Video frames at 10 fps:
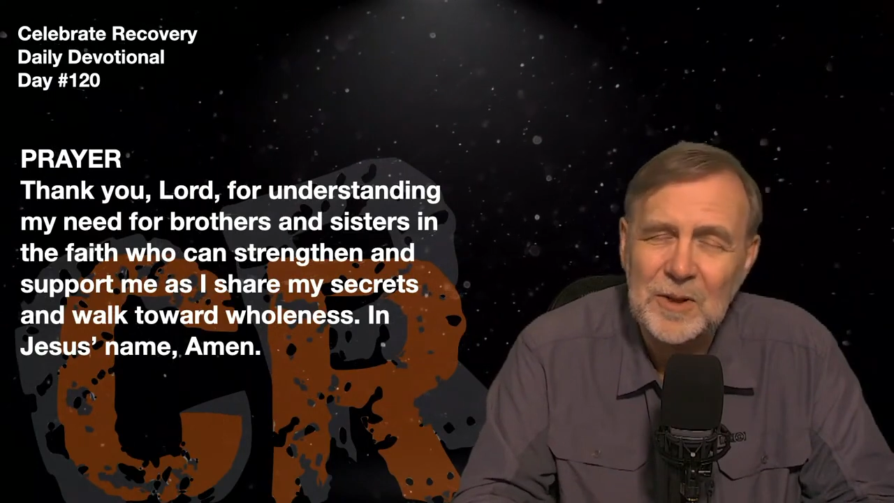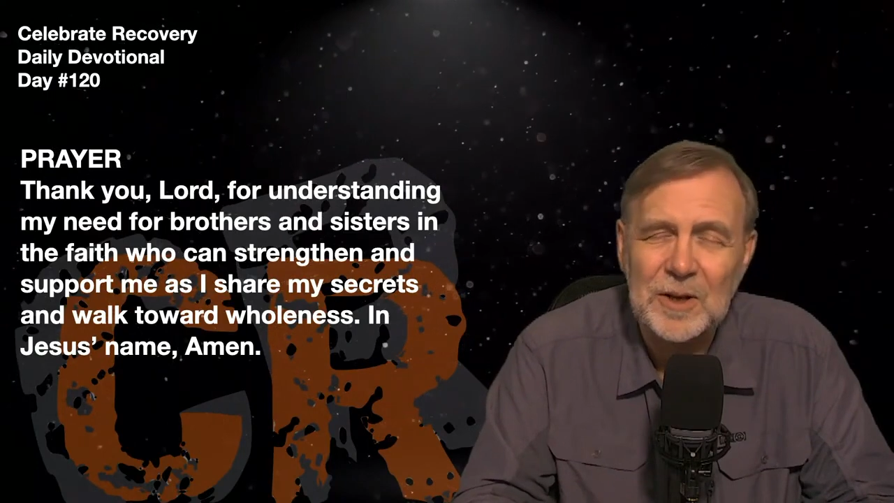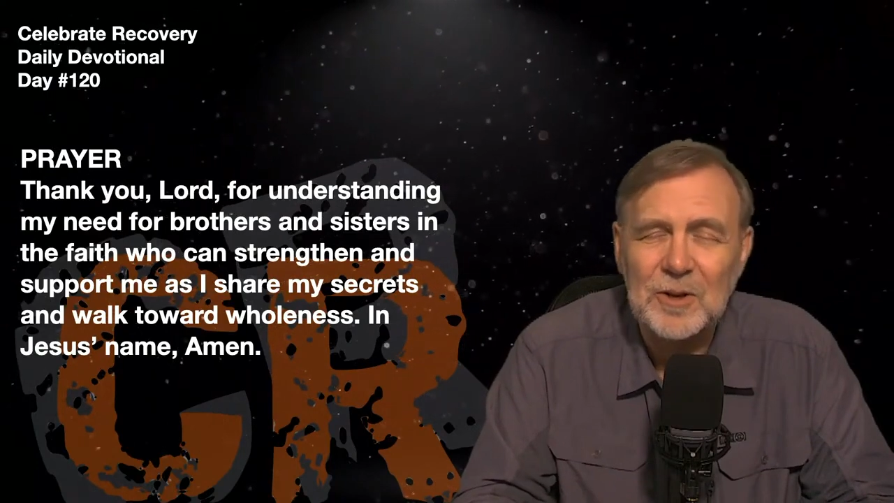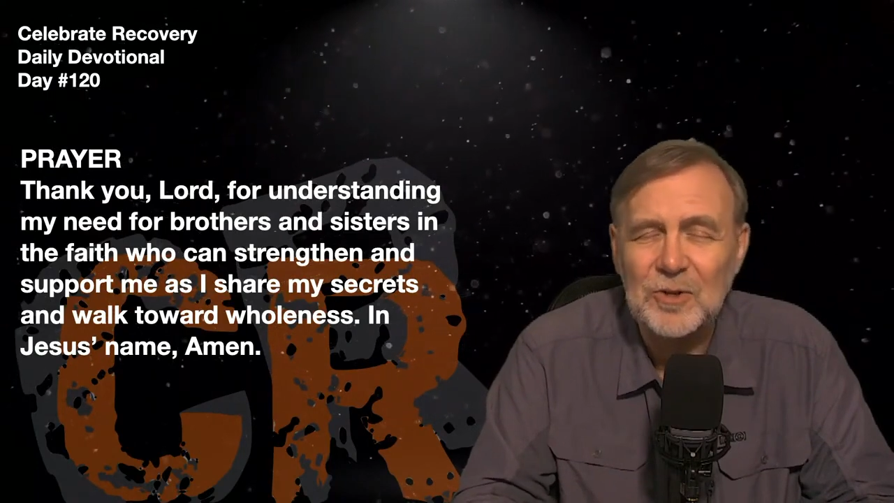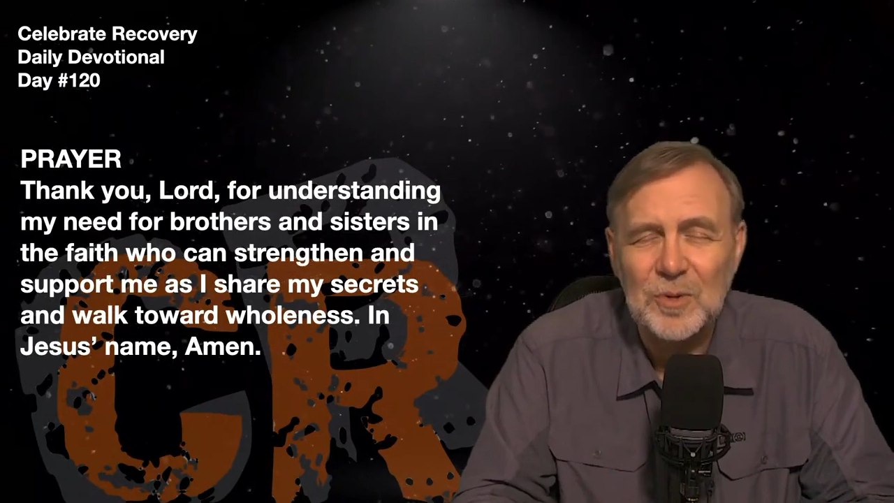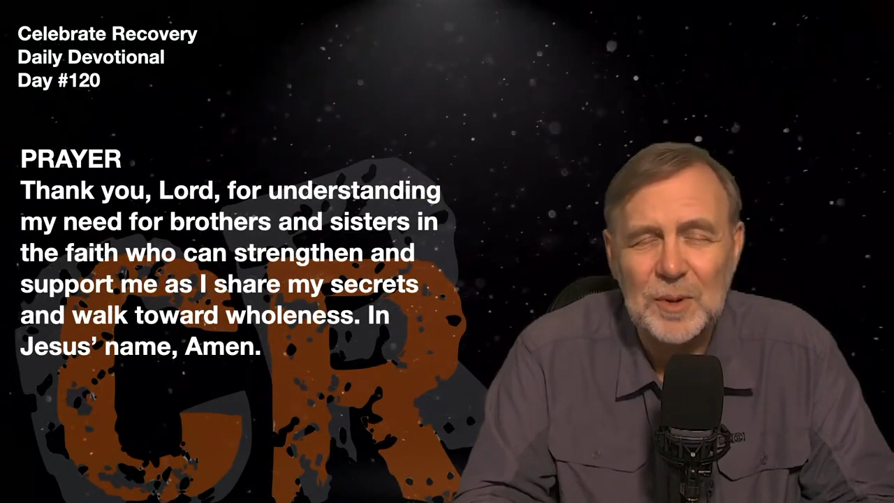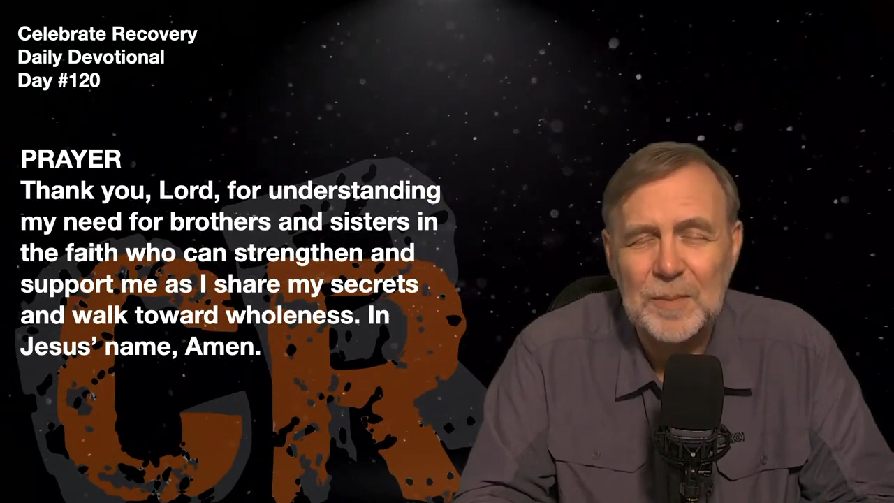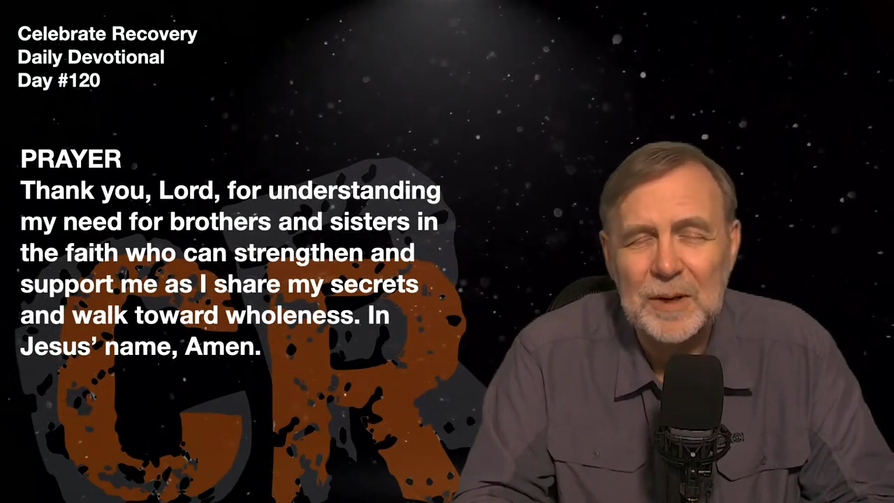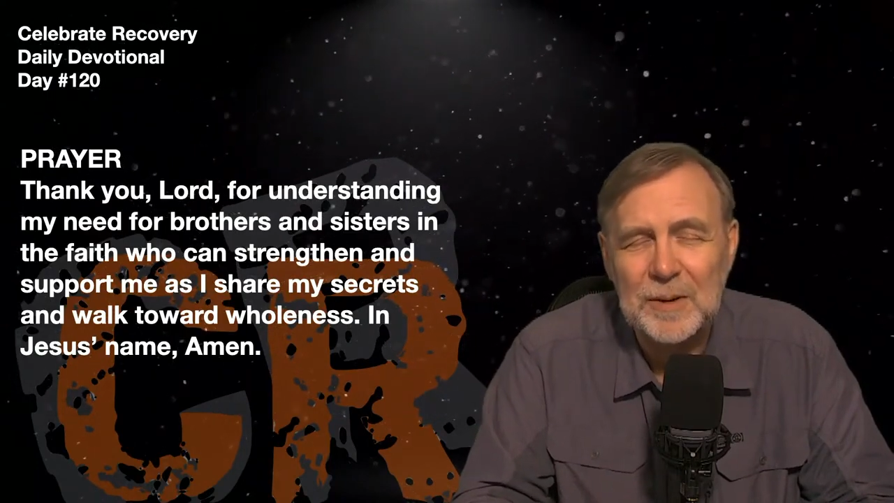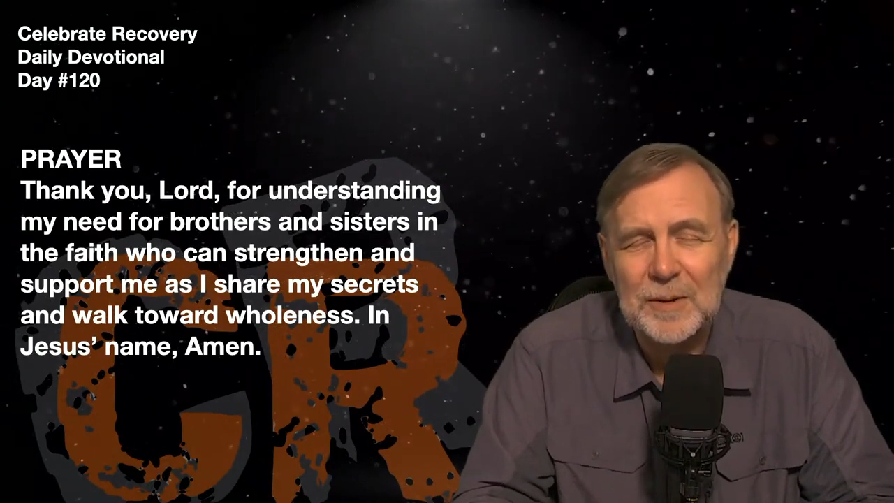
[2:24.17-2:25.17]
things would
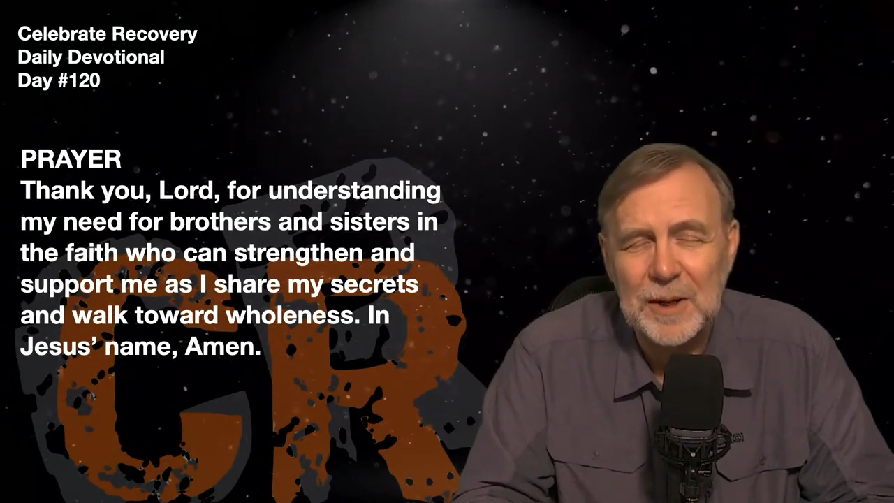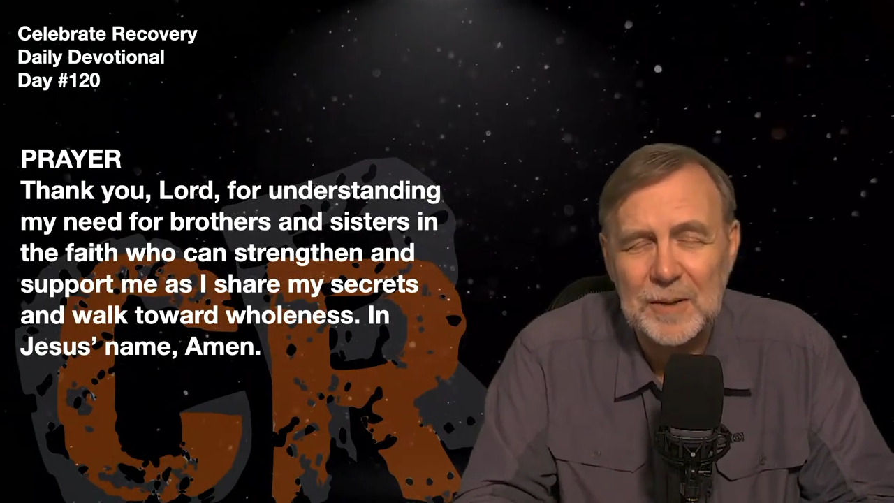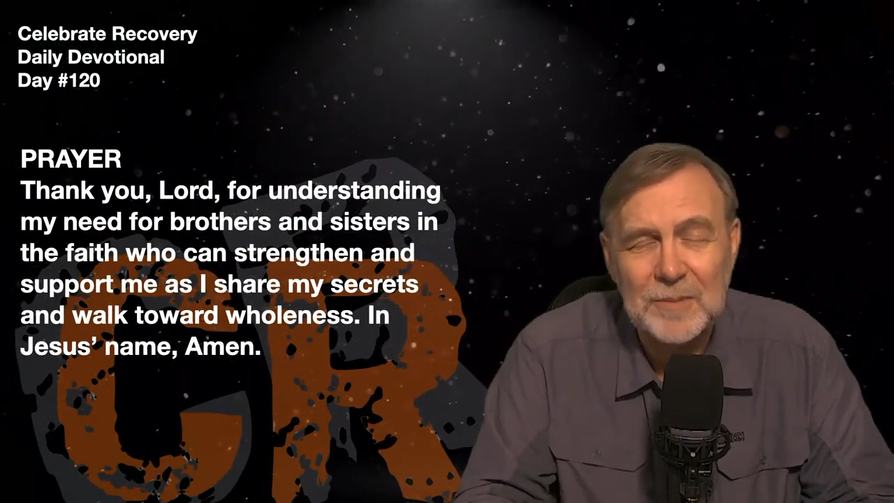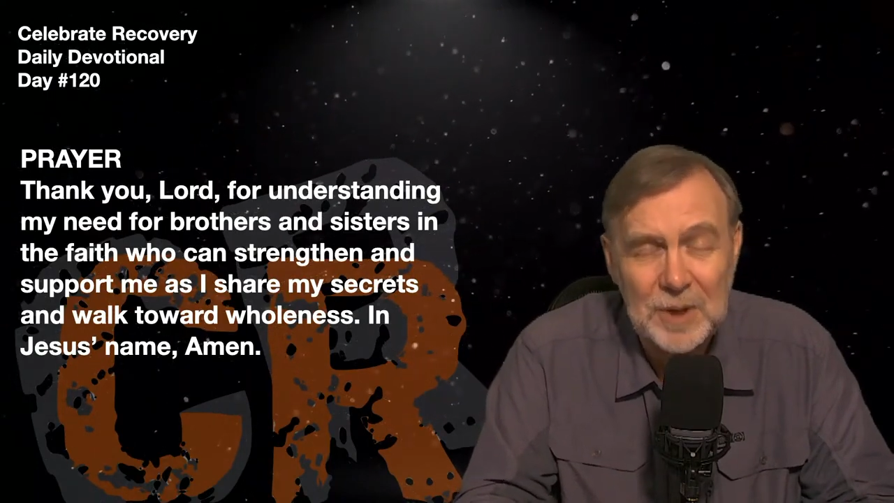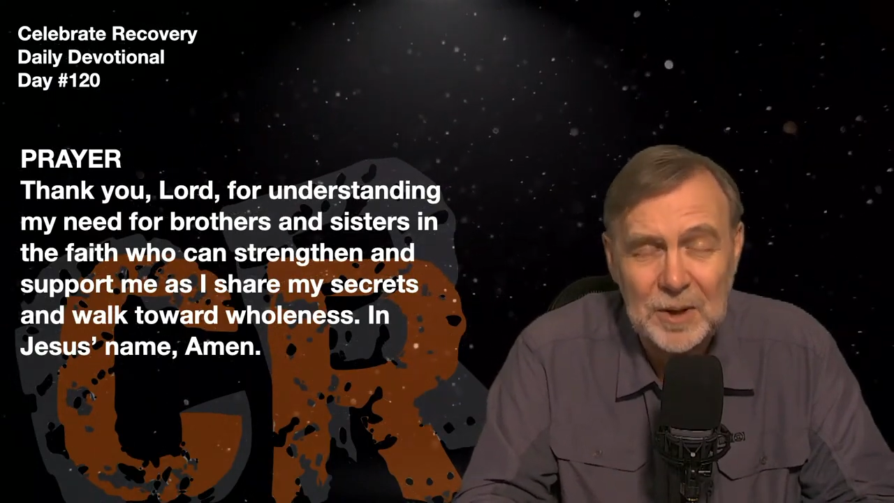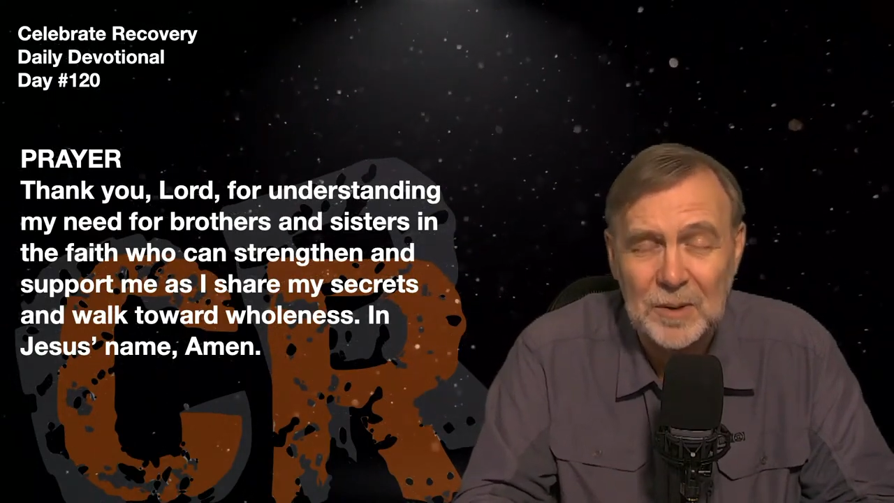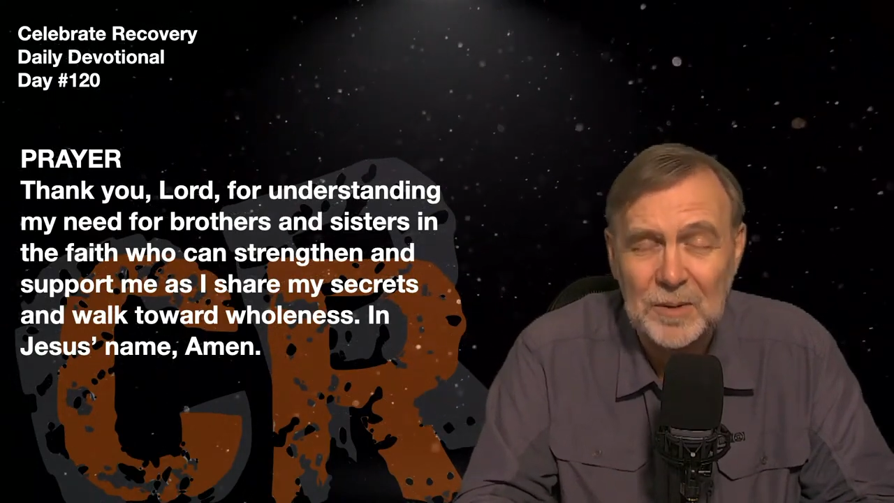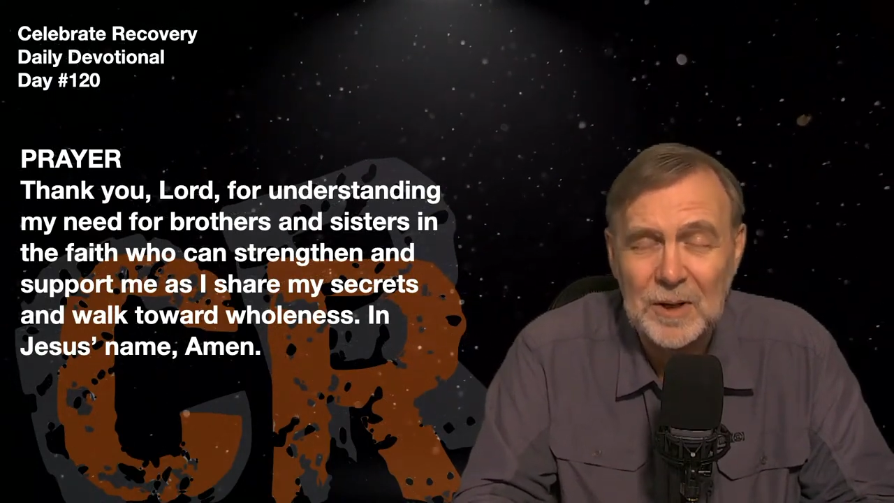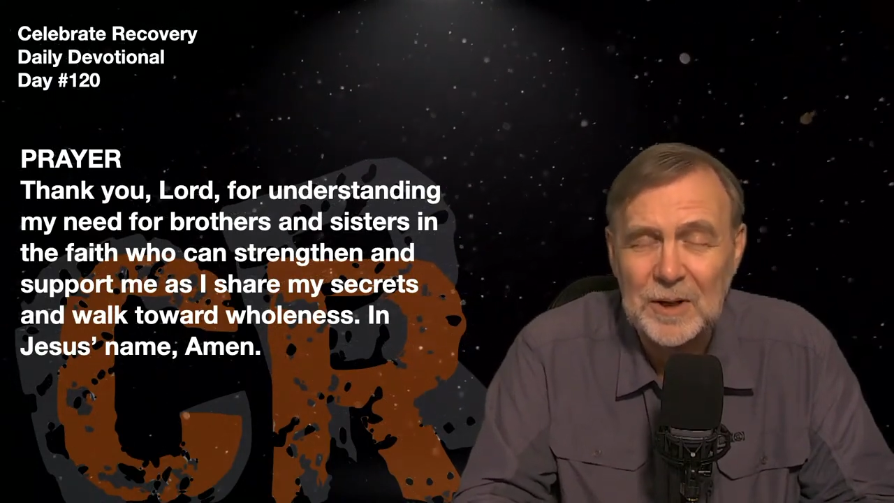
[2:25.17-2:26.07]
become known